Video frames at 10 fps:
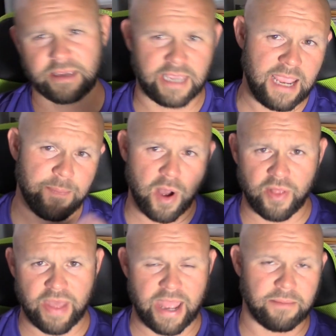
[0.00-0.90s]
keep
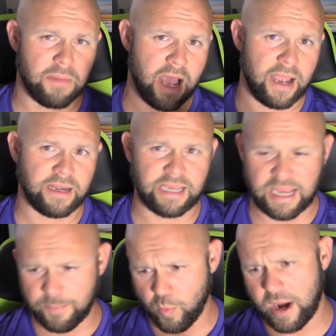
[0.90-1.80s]
all that in mind,
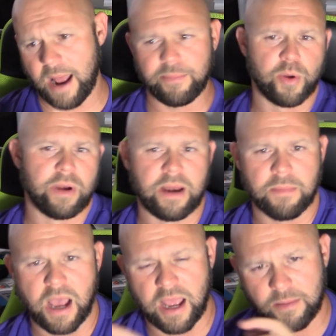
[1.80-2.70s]
keep what I'm doing in
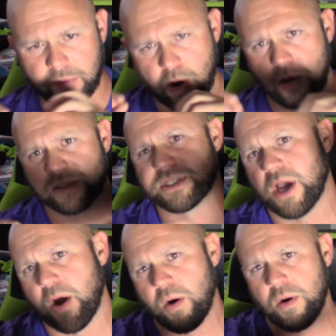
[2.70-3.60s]
mind, but
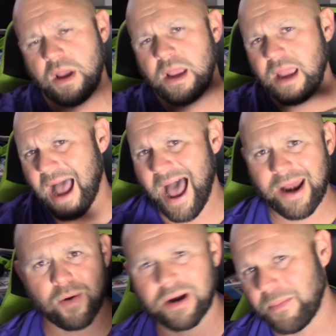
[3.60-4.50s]
also I
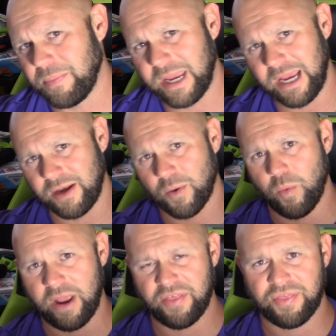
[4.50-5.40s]
don't compete
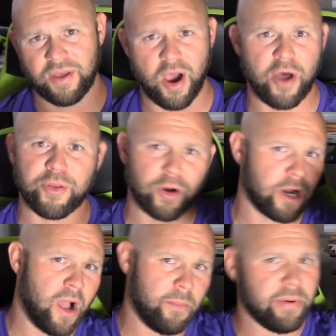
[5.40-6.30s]
with other
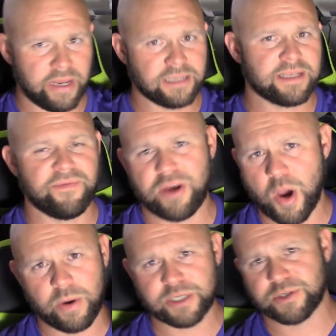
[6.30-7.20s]
companies. I have
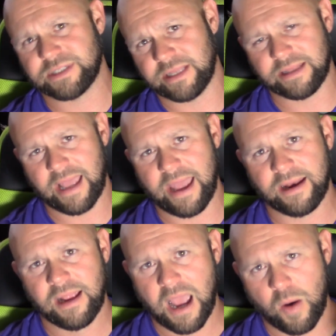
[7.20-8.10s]
no interest in that.
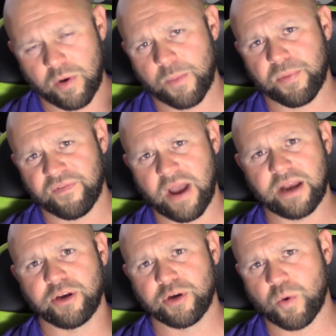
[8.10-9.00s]
I want to
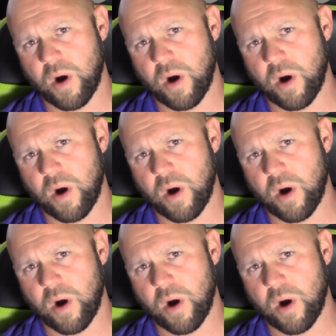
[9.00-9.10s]
provide good,